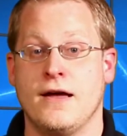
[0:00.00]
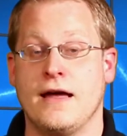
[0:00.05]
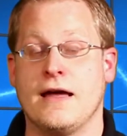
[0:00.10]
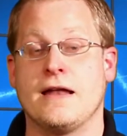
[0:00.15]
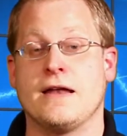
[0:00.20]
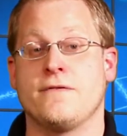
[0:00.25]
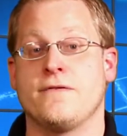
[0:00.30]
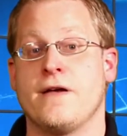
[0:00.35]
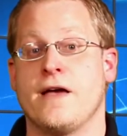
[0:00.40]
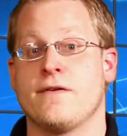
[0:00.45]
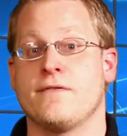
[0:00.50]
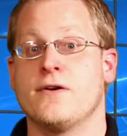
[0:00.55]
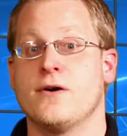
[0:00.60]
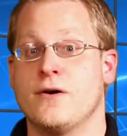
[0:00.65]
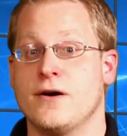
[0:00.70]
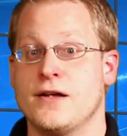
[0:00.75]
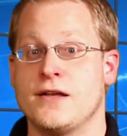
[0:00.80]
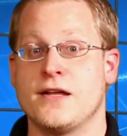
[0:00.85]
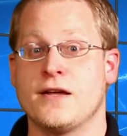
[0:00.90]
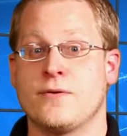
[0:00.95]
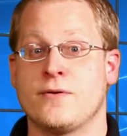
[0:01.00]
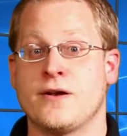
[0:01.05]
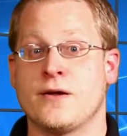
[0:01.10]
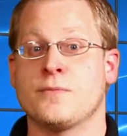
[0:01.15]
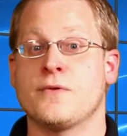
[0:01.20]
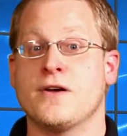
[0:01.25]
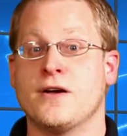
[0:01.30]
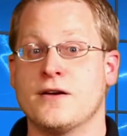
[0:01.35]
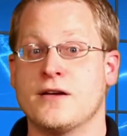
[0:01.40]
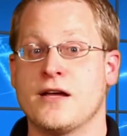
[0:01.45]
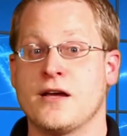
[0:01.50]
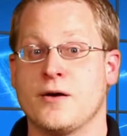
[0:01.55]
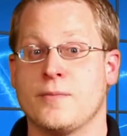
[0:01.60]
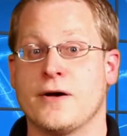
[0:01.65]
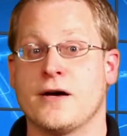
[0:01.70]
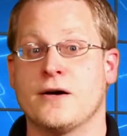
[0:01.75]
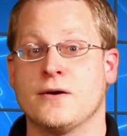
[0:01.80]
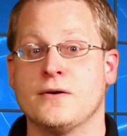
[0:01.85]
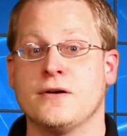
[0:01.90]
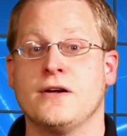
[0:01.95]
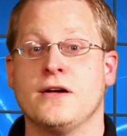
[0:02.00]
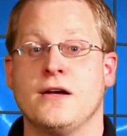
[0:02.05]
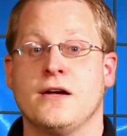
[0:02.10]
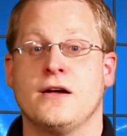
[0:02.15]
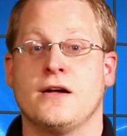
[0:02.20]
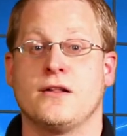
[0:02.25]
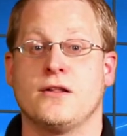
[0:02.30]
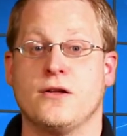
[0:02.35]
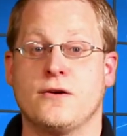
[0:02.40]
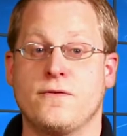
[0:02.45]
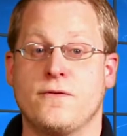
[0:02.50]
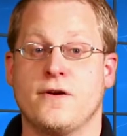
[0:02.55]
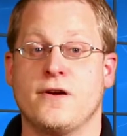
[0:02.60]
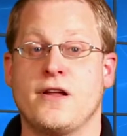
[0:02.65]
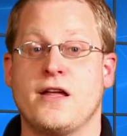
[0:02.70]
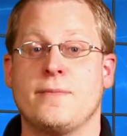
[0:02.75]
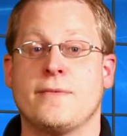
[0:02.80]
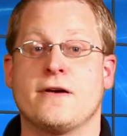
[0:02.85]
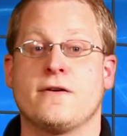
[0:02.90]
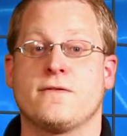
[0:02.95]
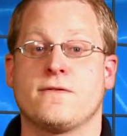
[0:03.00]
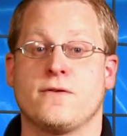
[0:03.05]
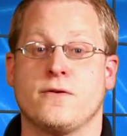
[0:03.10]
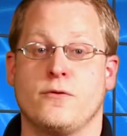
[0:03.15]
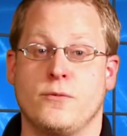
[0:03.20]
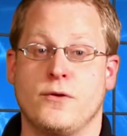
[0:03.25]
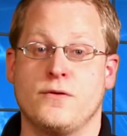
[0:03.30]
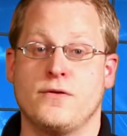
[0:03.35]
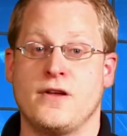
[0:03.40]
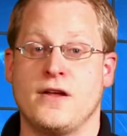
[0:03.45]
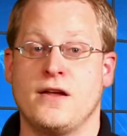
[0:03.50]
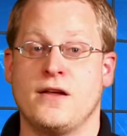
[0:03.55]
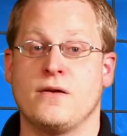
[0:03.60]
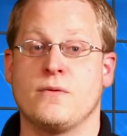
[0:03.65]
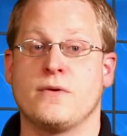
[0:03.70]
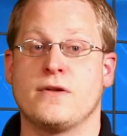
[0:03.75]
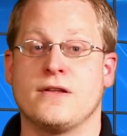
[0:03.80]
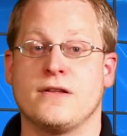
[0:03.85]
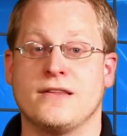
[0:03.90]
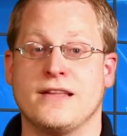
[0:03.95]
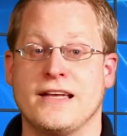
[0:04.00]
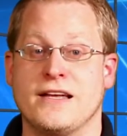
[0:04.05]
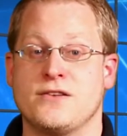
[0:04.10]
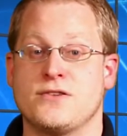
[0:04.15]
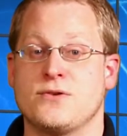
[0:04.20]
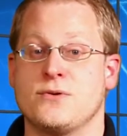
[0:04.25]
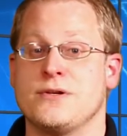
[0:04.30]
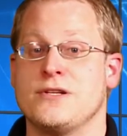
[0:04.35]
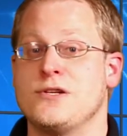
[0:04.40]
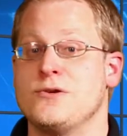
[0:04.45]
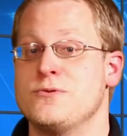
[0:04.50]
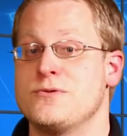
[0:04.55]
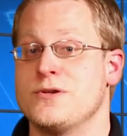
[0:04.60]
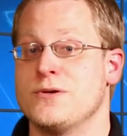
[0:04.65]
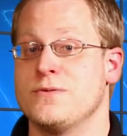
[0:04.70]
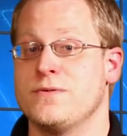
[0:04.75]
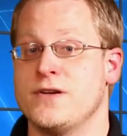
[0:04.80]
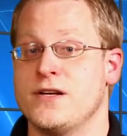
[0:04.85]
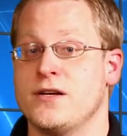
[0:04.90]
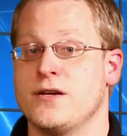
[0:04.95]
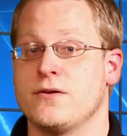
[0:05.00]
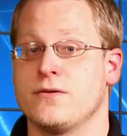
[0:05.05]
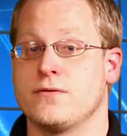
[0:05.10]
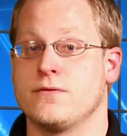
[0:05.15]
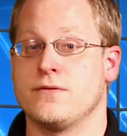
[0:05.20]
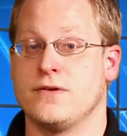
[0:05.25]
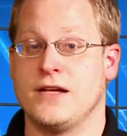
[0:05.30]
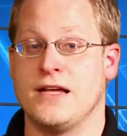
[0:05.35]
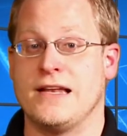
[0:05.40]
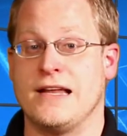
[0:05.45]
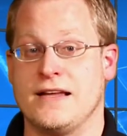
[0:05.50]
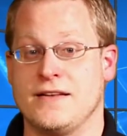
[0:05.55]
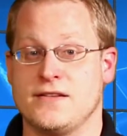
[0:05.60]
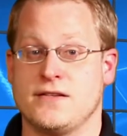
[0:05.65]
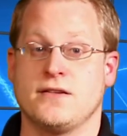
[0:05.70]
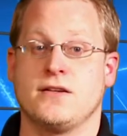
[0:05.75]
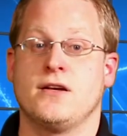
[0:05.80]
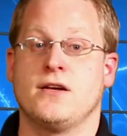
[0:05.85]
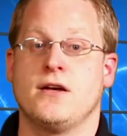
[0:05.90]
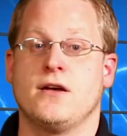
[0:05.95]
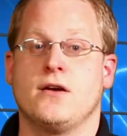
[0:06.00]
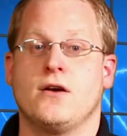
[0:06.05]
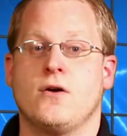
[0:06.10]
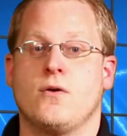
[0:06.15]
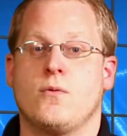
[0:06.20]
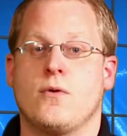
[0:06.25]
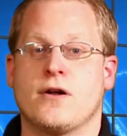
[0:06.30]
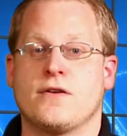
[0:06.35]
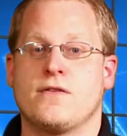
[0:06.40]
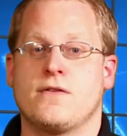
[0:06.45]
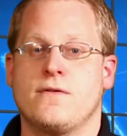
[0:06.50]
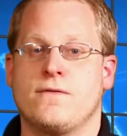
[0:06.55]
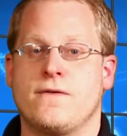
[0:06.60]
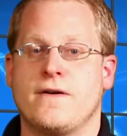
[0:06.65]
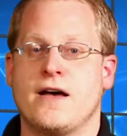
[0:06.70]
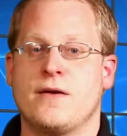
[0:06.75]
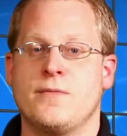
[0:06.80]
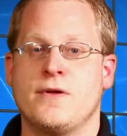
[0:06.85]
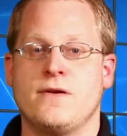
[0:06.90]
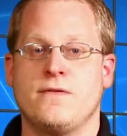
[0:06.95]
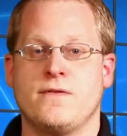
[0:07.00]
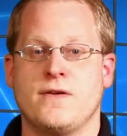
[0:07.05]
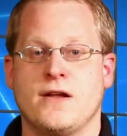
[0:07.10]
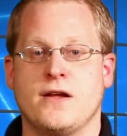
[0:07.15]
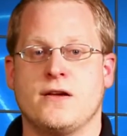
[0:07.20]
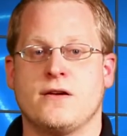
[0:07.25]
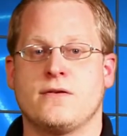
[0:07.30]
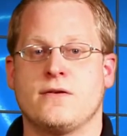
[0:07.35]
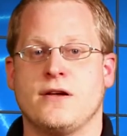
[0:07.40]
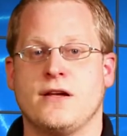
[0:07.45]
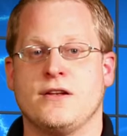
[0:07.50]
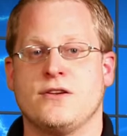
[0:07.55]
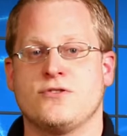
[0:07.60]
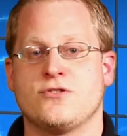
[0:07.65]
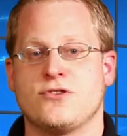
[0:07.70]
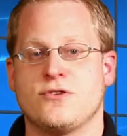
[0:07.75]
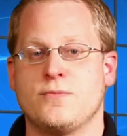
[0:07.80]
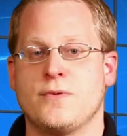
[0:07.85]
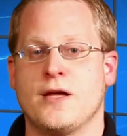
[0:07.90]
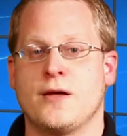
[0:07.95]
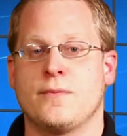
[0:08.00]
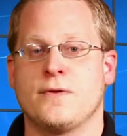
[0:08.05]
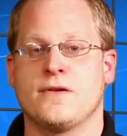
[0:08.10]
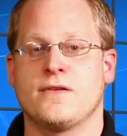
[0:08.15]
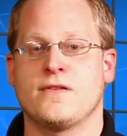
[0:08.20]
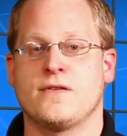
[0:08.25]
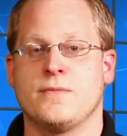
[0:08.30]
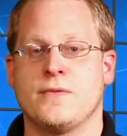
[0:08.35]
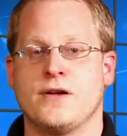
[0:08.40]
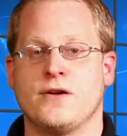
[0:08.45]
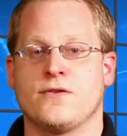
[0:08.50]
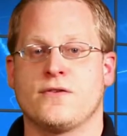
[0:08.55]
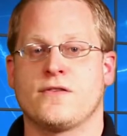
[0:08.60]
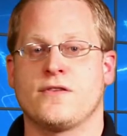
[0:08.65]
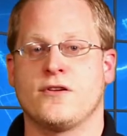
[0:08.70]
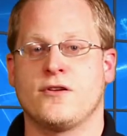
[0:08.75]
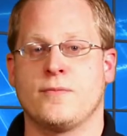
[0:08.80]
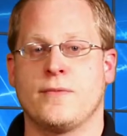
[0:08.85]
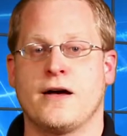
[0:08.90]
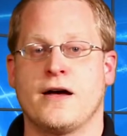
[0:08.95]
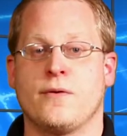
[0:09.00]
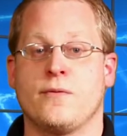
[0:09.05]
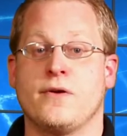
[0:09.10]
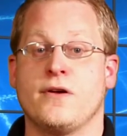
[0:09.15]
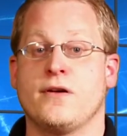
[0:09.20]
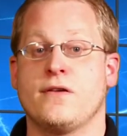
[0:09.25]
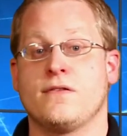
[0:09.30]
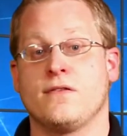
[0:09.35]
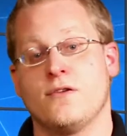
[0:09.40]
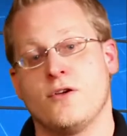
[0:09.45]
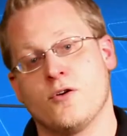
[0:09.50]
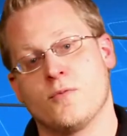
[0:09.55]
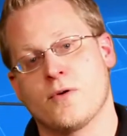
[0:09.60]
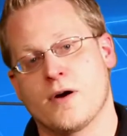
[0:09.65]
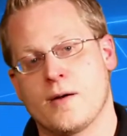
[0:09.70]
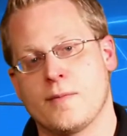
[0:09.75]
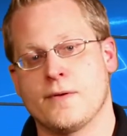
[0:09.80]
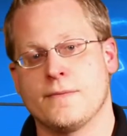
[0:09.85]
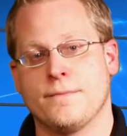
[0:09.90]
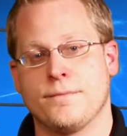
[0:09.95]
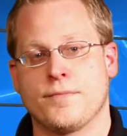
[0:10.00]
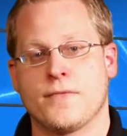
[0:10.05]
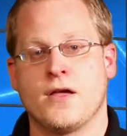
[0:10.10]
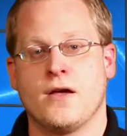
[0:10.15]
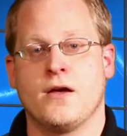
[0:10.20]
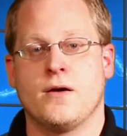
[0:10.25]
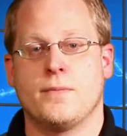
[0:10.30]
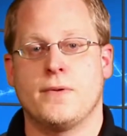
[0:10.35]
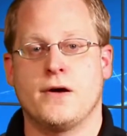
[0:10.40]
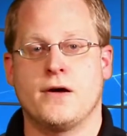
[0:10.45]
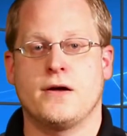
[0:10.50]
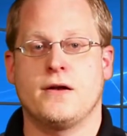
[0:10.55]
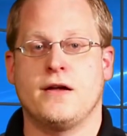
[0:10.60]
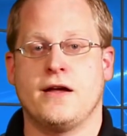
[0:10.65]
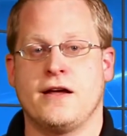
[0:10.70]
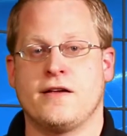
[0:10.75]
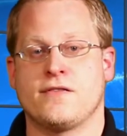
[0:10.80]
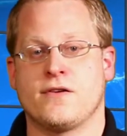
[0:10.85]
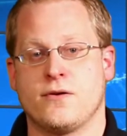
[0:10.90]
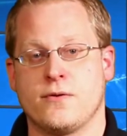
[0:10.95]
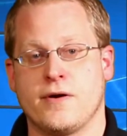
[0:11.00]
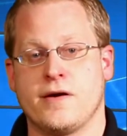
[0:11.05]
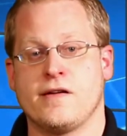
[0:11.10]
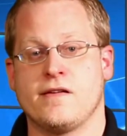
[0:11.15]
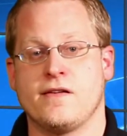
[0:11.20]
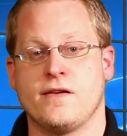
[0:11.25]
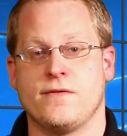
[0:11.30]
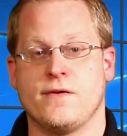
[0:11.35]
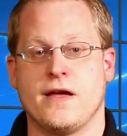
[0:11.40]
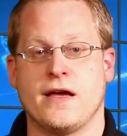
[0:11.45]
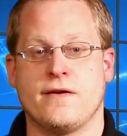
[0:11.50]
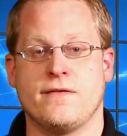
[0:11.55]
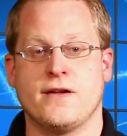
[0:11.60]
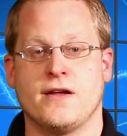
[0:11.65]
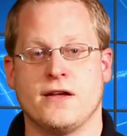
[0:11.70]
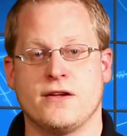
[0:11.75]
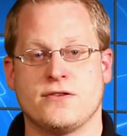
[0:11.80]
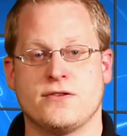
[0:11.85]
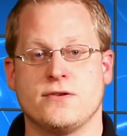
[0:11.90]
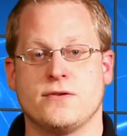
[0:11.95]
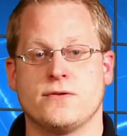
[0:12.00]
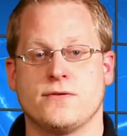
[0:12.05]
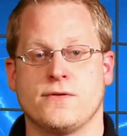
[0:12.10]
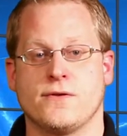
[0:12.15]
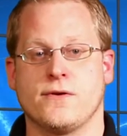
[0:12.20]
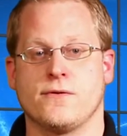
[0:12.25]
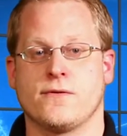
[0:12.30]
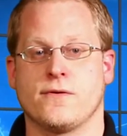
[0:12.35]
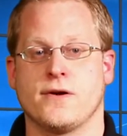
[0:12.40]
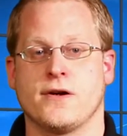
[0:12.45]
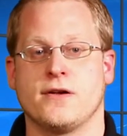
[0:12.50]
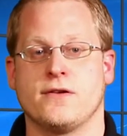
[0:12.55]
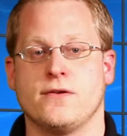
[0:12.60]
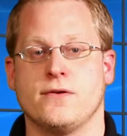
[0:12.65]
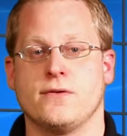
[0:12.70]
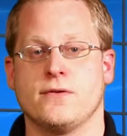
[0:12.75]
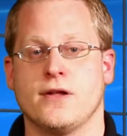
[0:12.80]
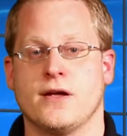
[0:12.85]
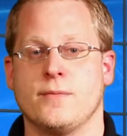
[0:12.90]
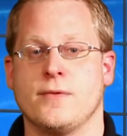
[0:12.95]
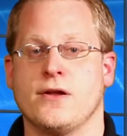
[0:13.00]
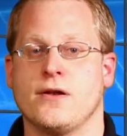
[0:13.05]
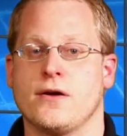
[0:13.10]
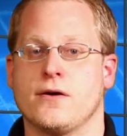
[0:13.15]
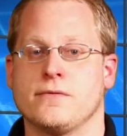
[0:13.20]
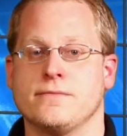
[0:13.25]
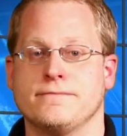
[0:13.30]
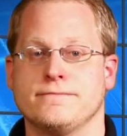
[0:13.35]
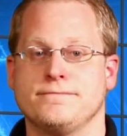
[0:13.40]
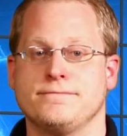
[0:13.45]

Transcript: And if you have no idea what I'm talking about, look for an email from your dean with a link to a YouTube video in it. Watch the five minute video and you should be able to submit your syllabi with no problem. But as always, if you have any issues, feel free to let me know.